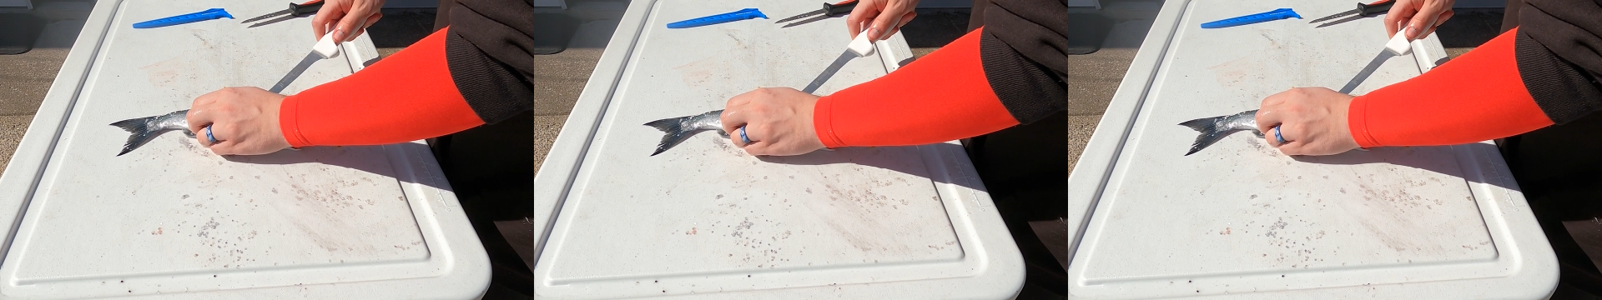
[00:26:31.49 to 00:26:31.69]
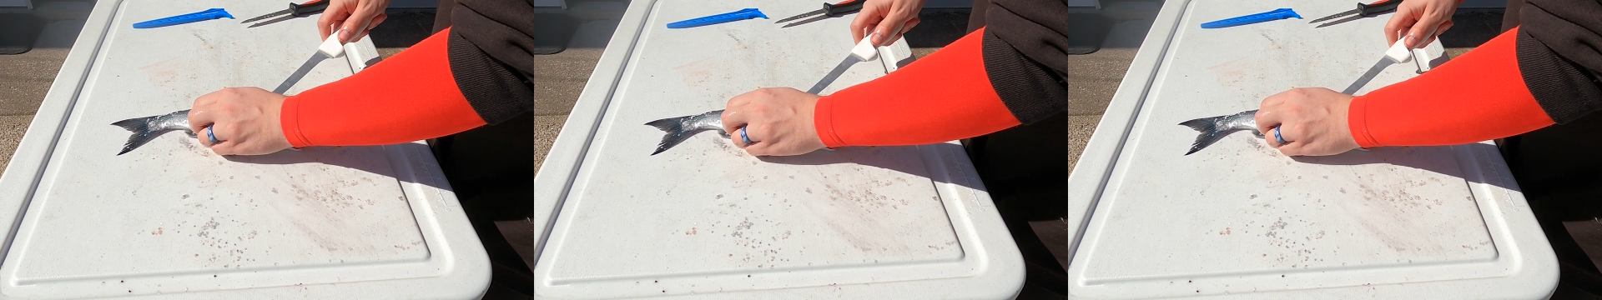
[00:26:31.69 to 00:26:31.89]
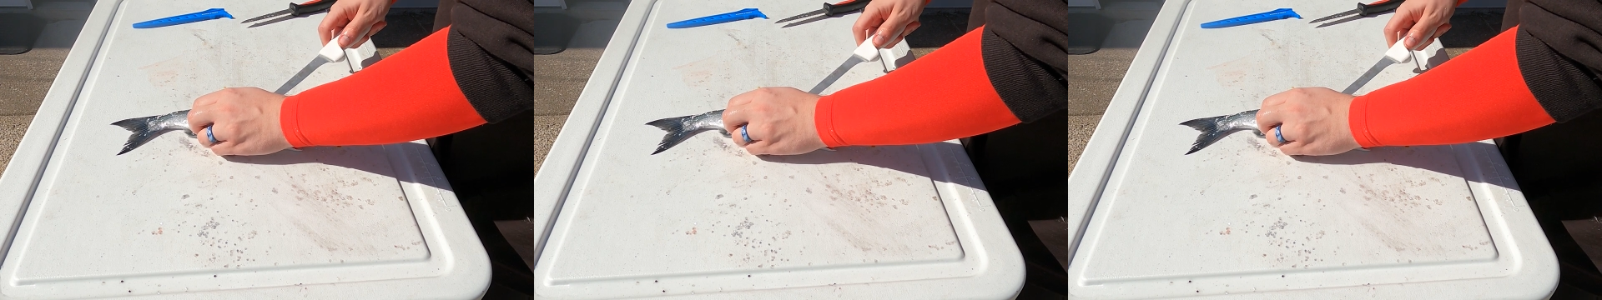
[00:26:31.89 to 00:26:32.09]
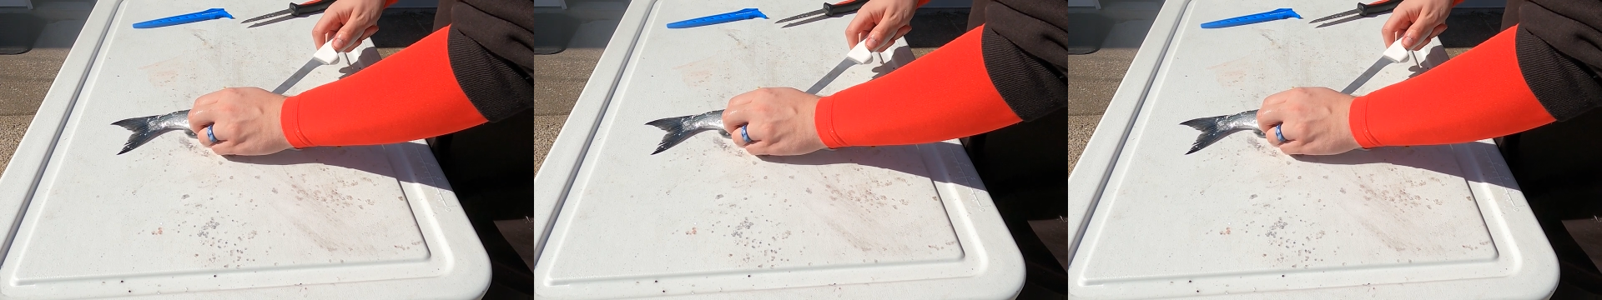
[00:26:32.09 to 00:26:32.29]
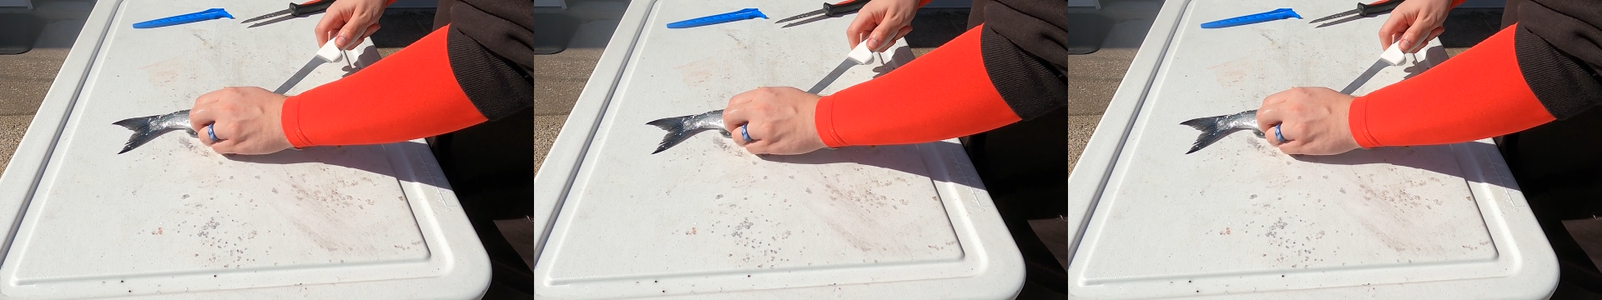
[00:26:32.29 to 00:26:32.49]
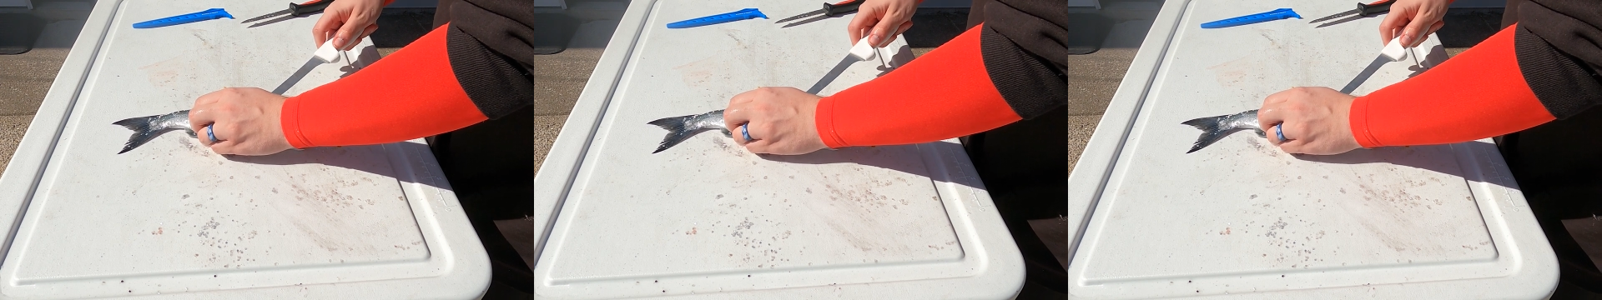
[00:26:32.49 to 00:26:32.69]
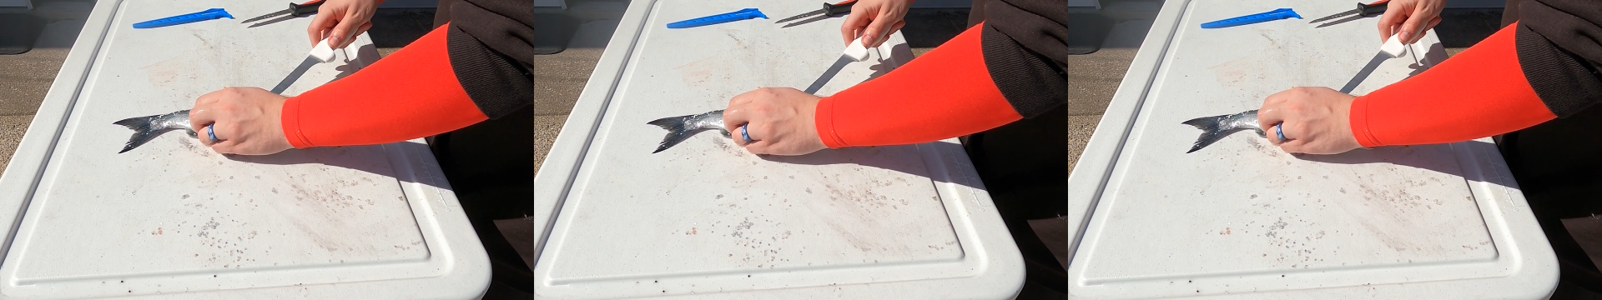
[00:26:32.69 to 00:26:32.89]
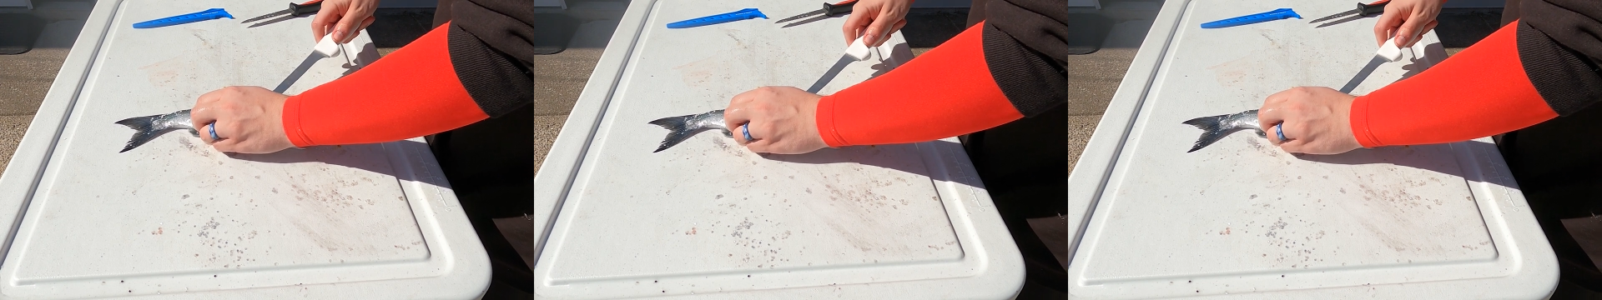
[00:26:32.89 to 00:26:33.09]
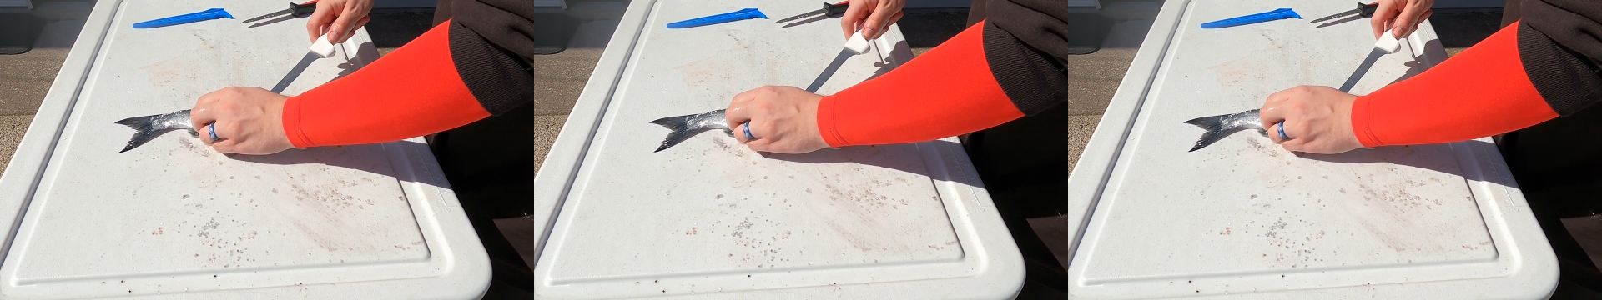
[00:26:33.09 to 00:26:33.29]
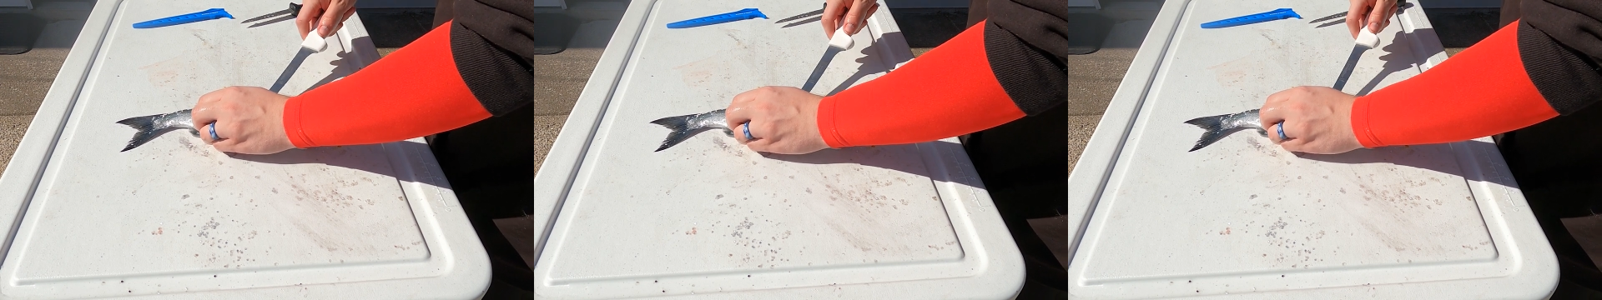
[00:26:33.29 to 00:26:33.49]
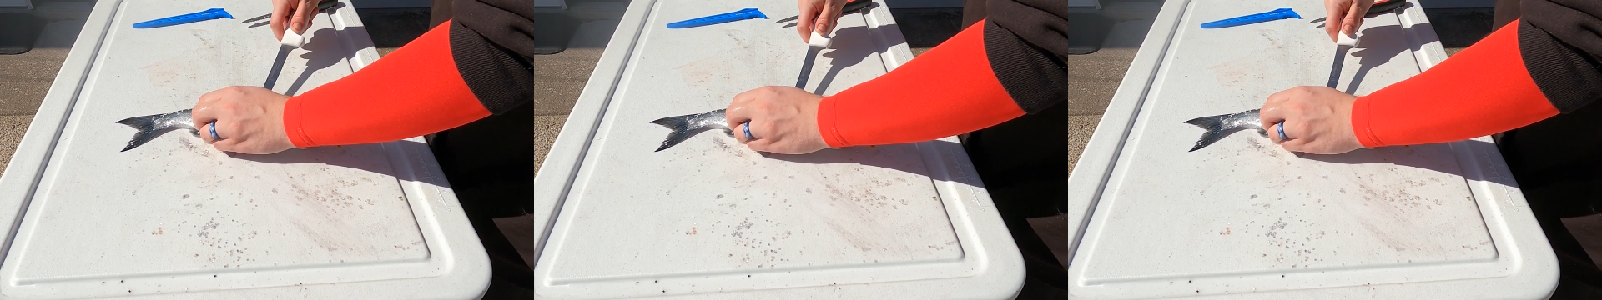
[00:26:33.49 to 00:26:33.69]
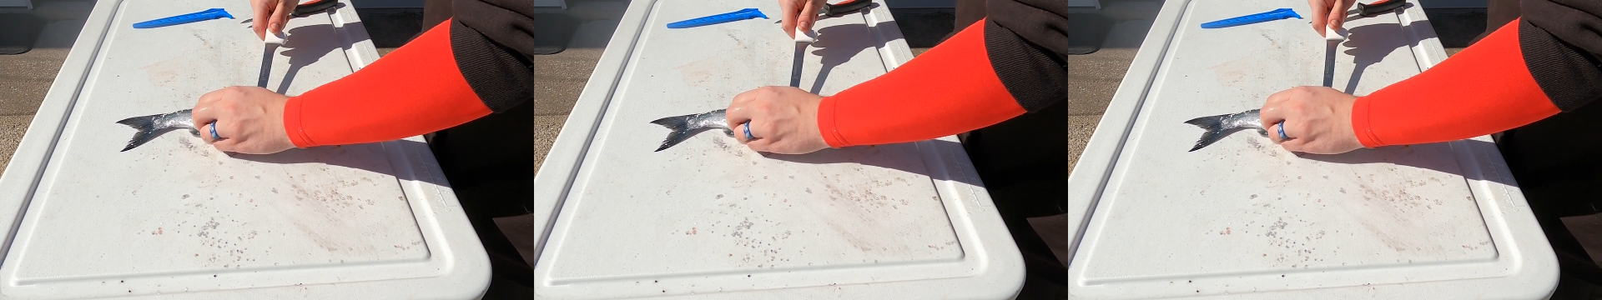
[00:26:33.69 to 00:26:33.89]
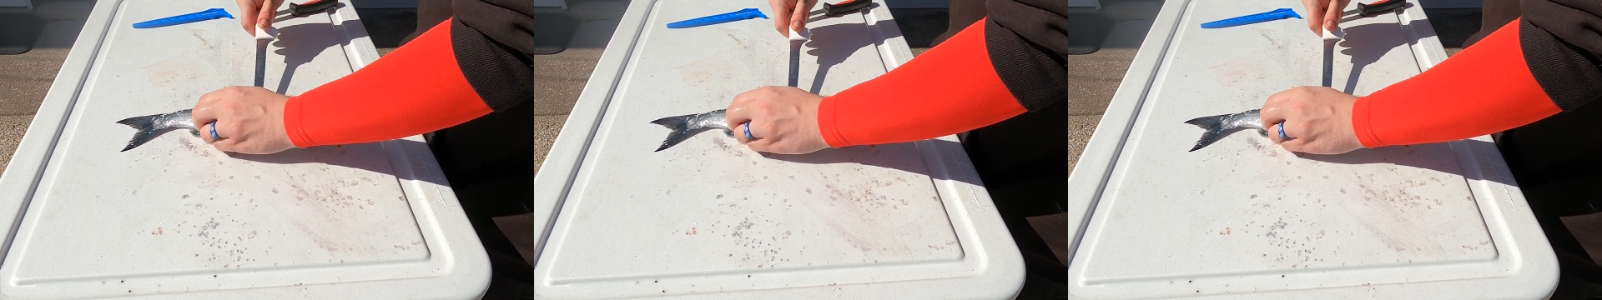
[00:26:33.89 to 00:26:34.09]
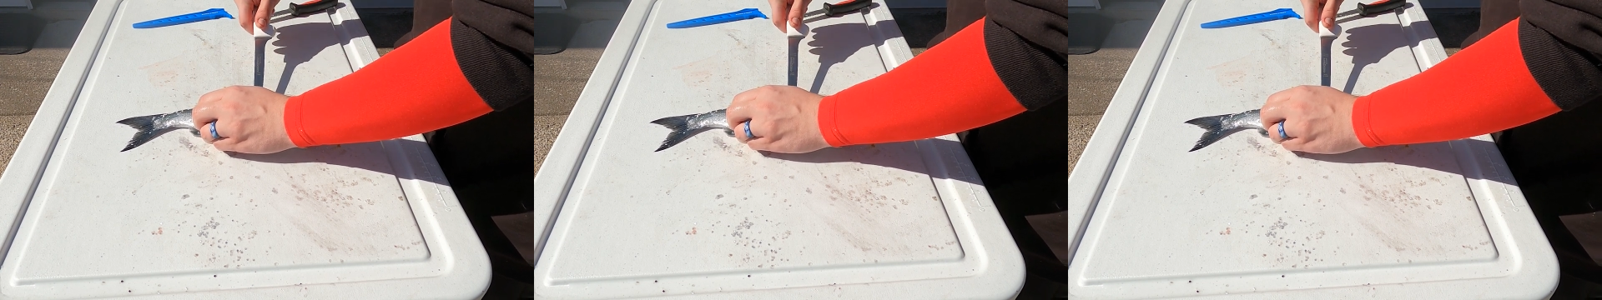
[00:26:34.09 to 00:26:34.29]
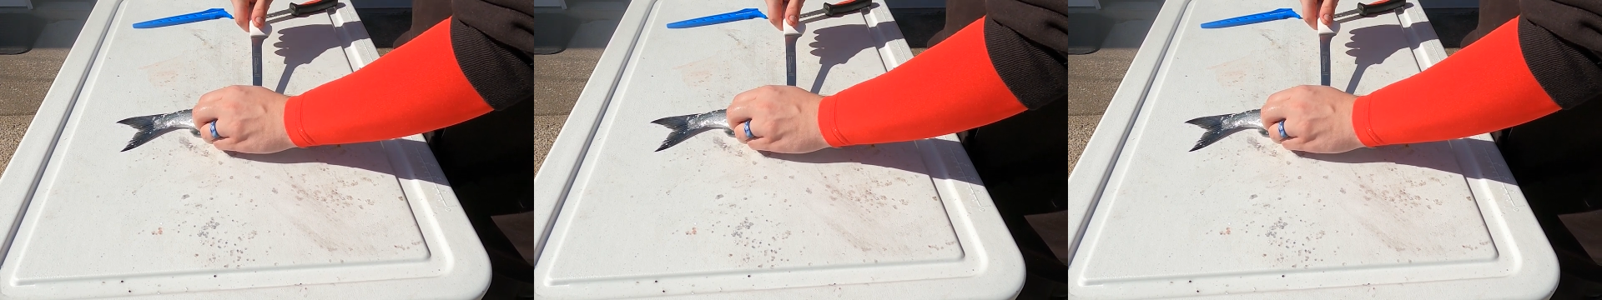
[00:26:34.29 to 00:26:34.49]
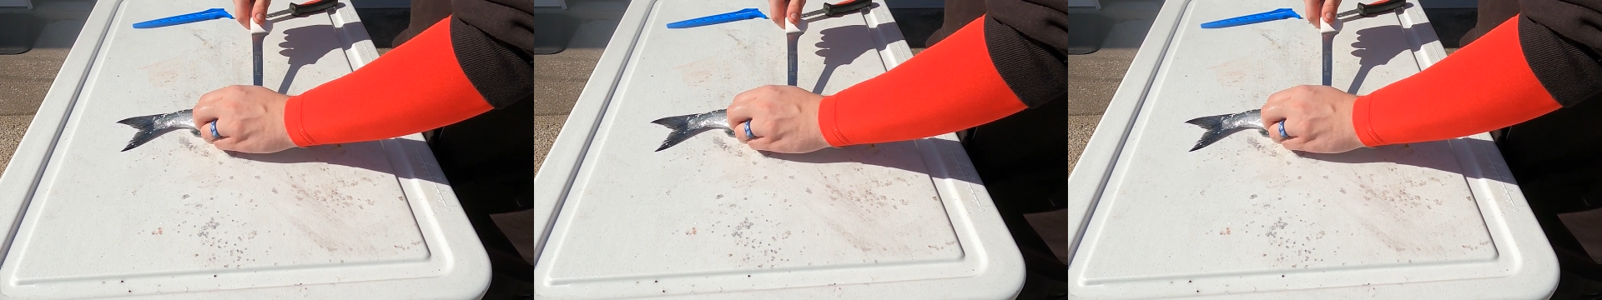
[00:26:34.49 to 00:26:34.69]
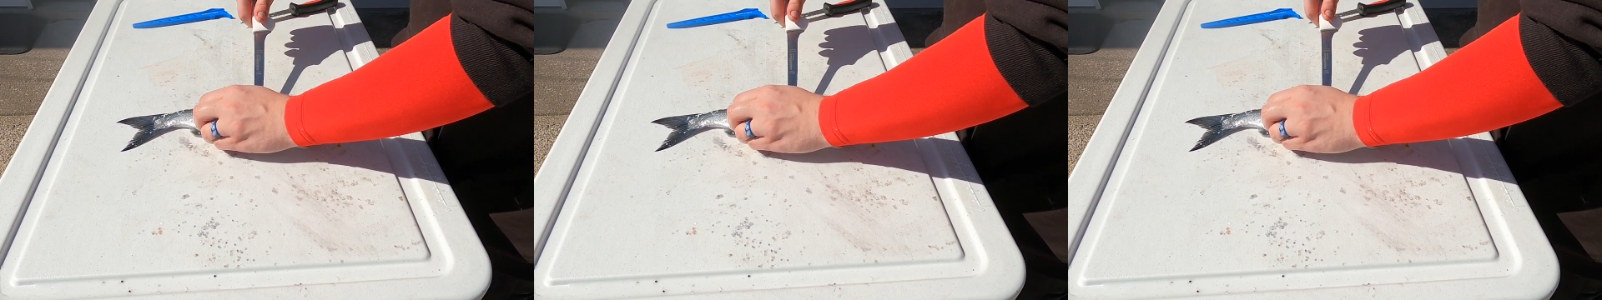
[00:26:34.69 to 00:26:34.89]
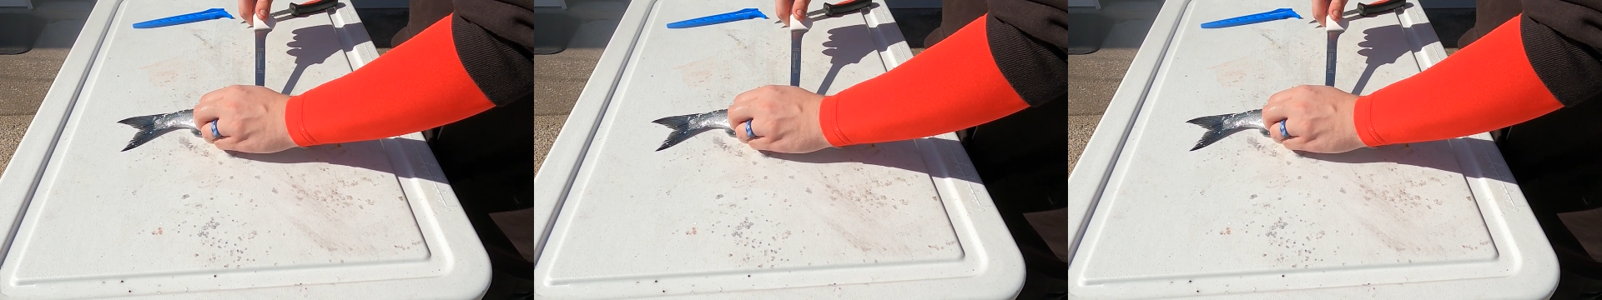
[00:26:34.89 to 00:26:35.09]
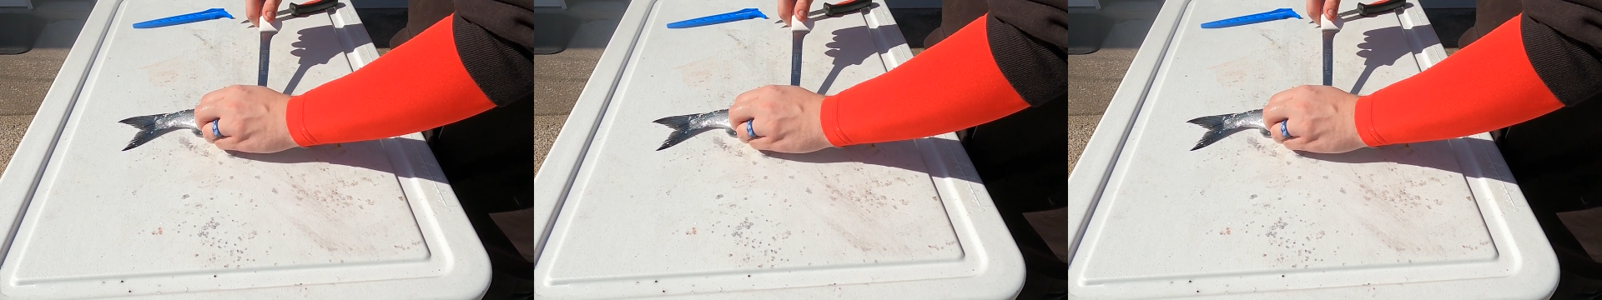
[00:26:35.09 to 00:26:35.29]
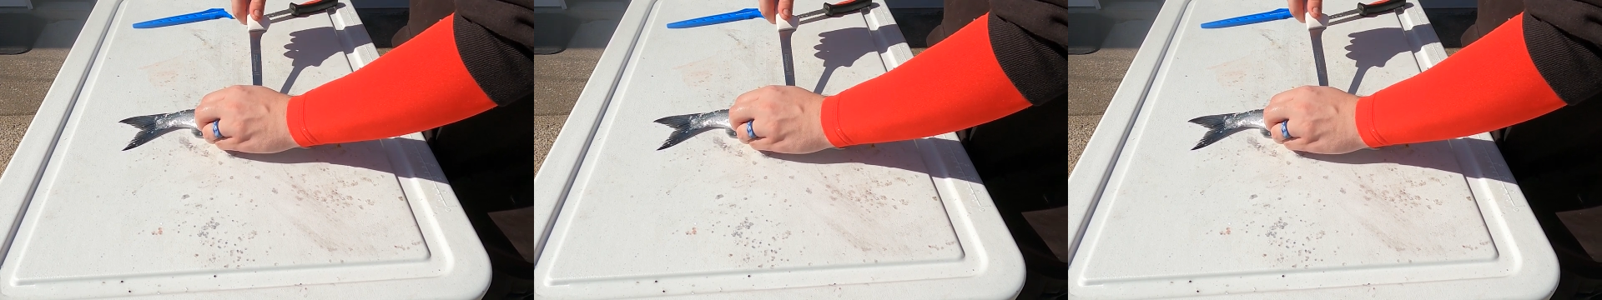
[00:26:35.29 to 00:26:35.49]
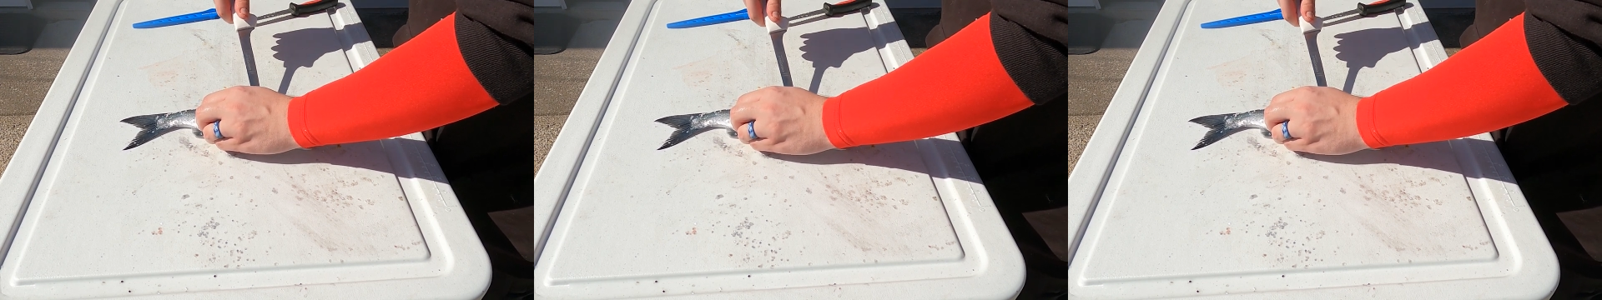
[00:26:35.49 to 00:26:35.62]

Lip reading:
(no speaker visible)